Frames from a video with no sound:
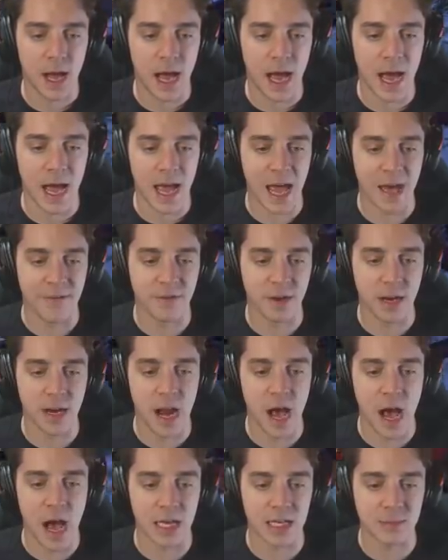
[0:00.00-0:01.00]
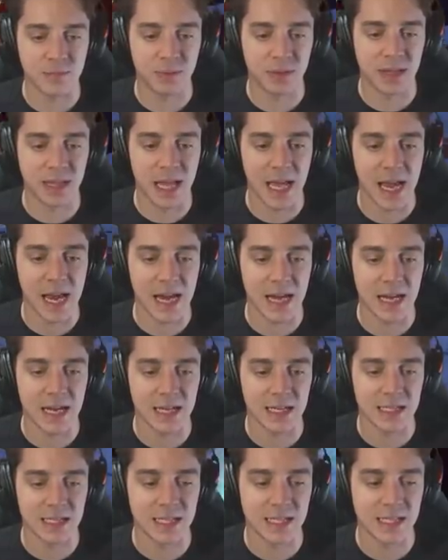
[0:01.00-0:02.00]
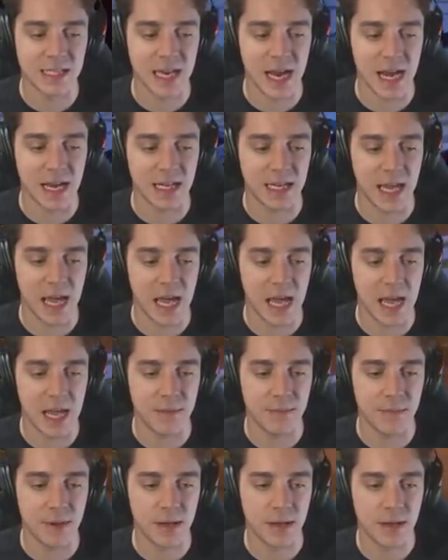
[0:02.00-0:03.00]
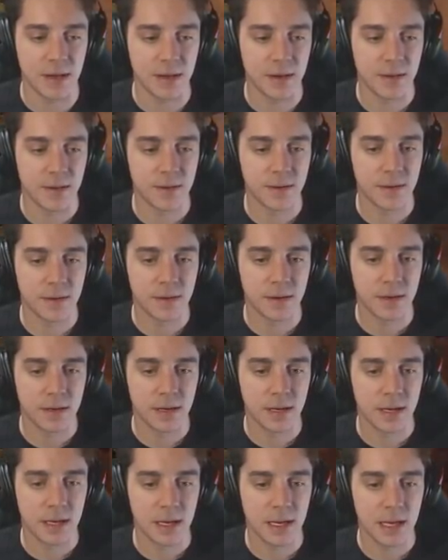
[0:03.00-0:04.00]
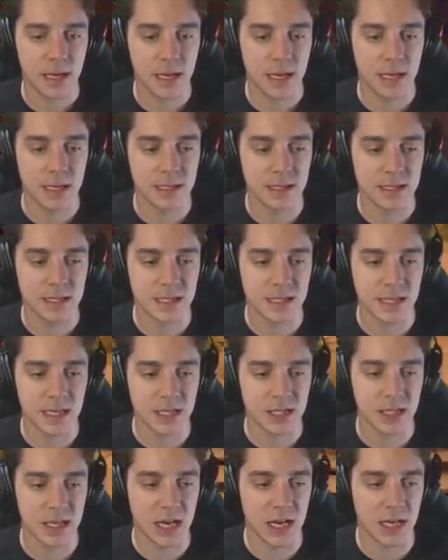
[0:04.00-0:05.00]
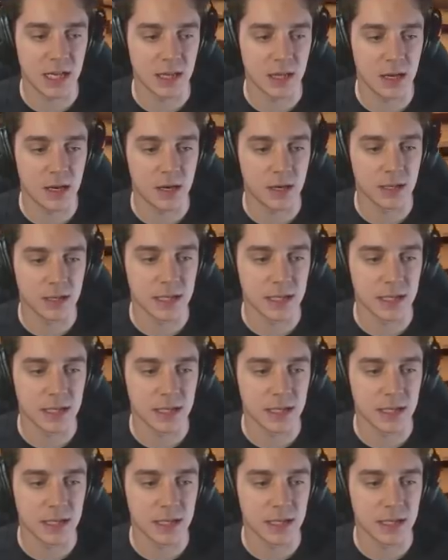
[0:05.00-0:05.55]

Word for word: I have not played said game in such a long